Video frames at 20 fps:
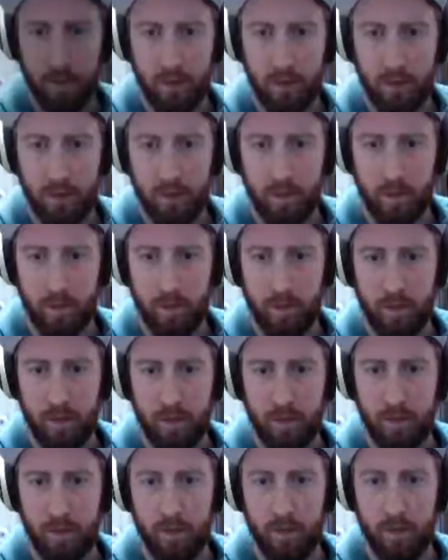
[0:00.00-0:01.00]

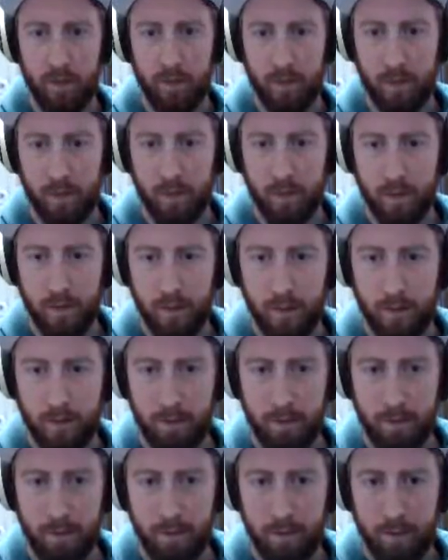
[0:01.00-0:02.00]

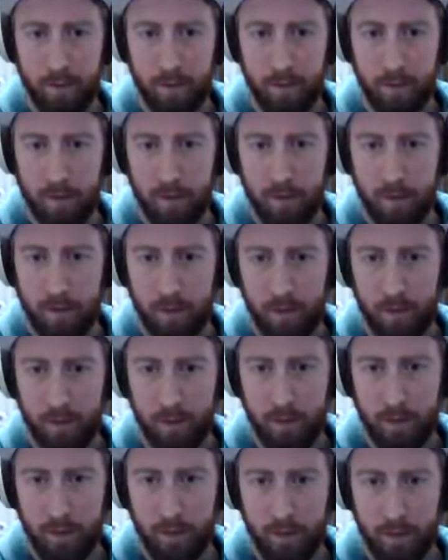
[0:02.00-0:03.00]

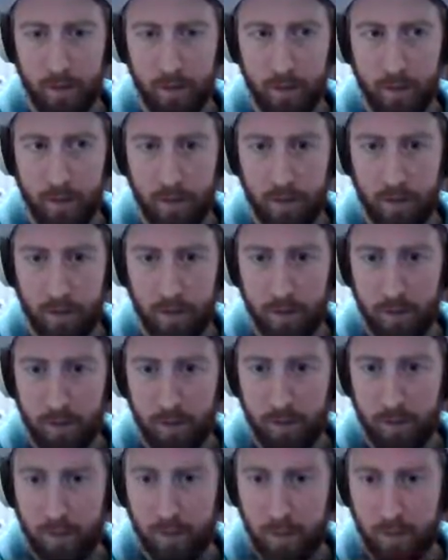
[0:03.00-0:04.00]

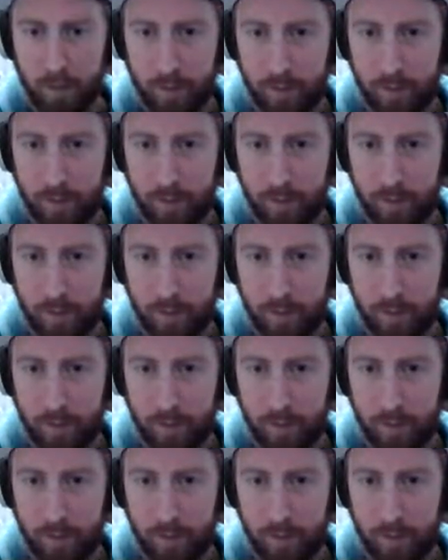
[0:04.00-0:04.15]
[no speech]